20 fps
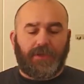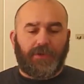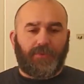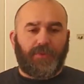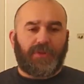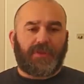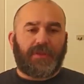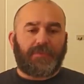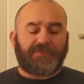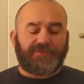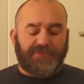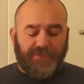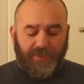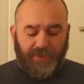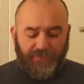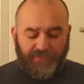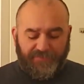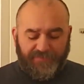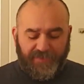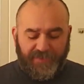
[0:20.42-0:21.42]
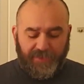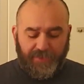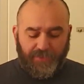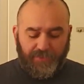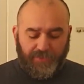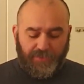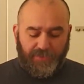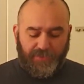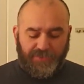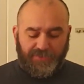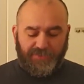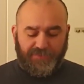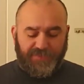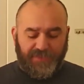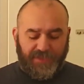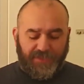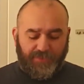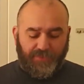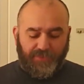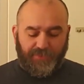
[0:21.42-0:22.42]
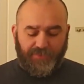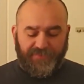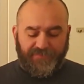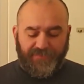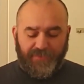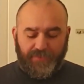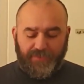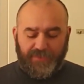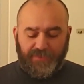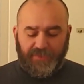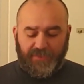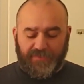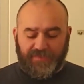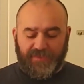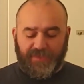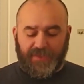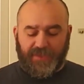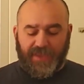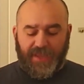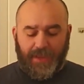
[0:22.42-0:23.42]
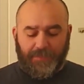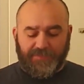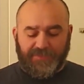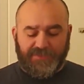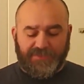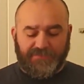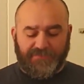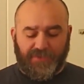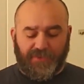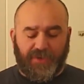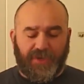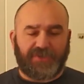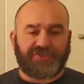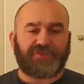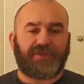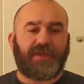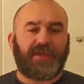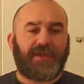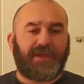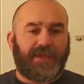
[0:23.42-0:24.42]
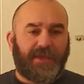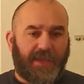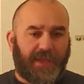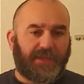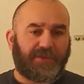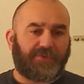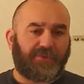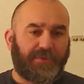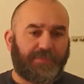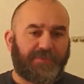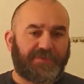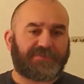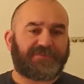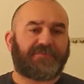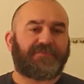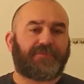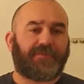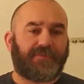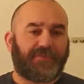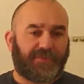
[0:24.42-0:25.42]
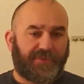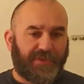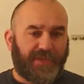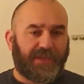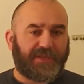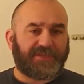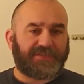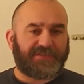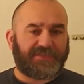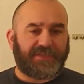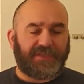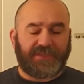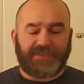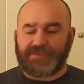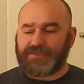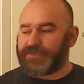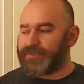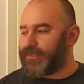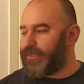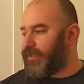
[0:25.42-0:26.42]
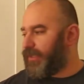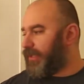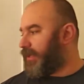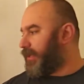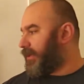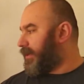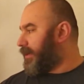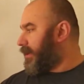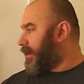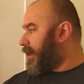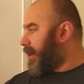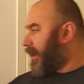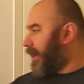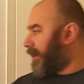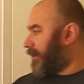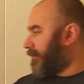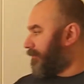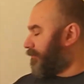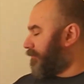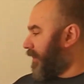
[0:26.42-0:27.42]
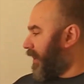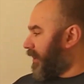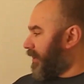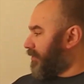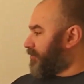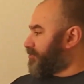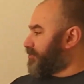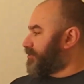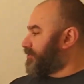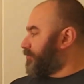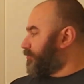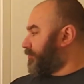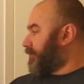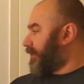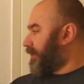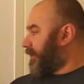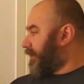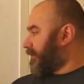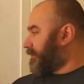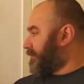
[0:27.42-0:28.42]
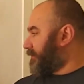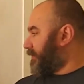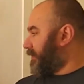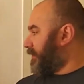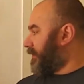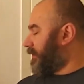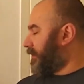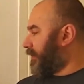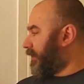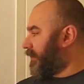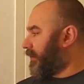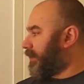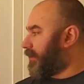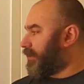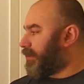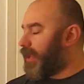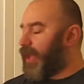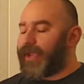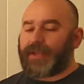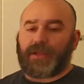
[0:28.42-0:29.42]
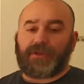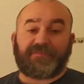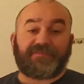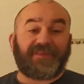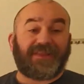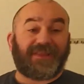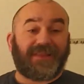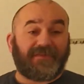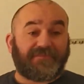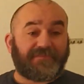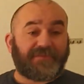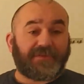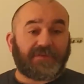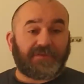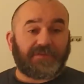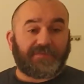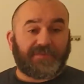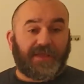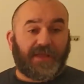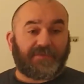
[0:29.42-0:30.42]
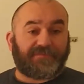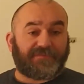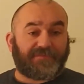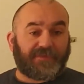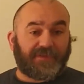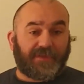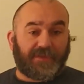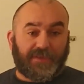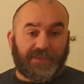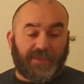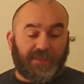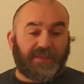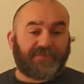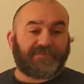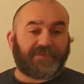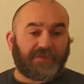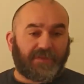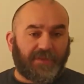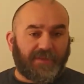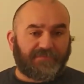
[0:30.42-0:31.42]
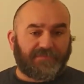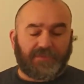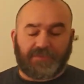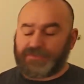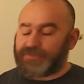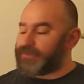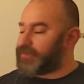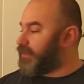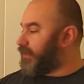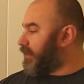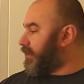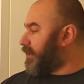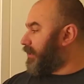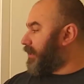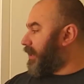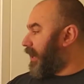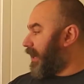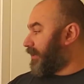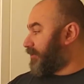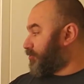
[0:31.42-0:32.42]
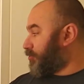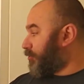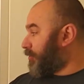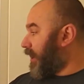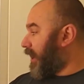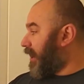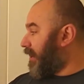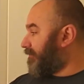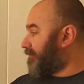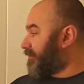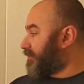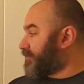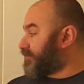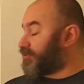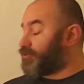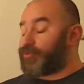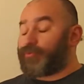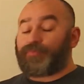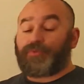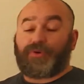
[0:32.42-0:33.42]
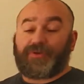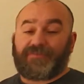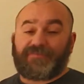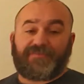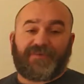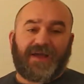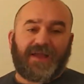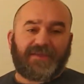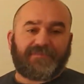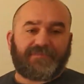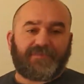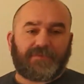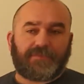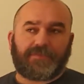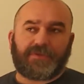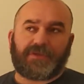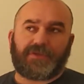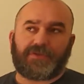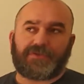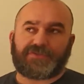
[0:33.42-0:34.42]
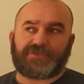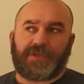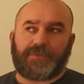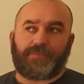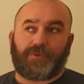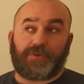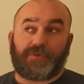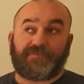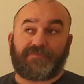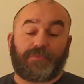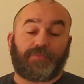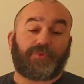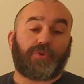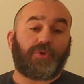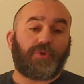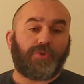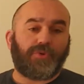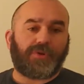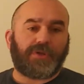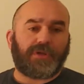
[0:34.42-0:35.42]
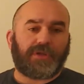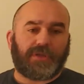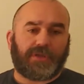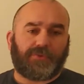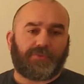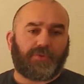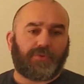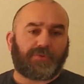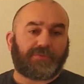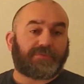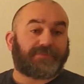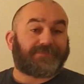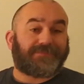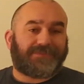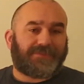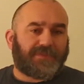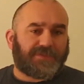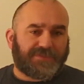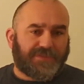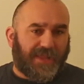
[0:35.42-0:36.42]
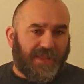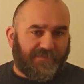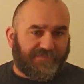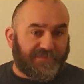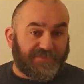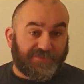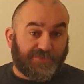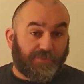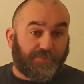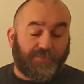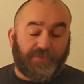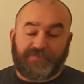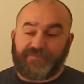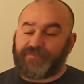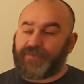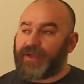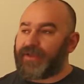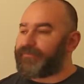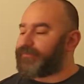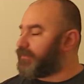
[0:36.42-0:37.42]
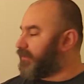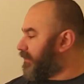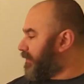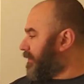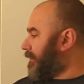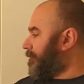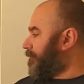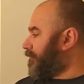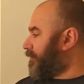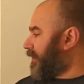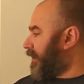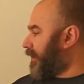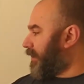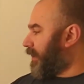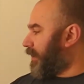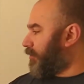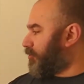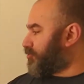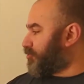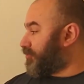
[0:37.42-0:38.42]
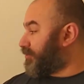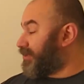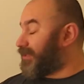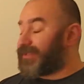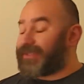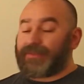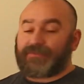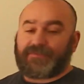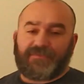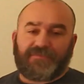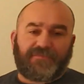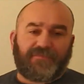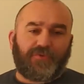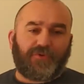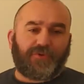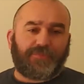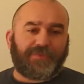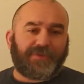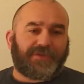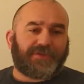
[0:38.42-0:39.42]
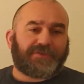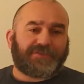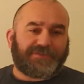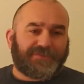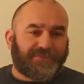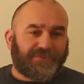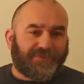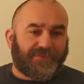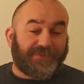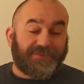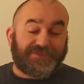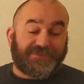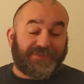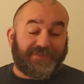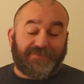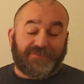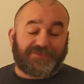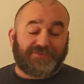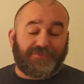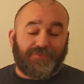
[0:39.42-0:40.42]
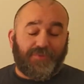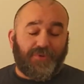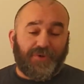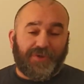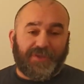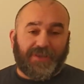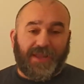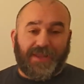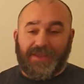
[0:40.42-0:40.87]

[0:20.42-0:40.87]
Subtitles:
Welcome to another video. Today we're reviewing the Captains of Crush hand grippers from the United States. I managed to get 9 out of 11. They have 11 levels. I don't have the 0.5 because I bought them from Rogue and Rogue doesn't have the 0.5. And I also didn't get the 4 because honestly there's no point.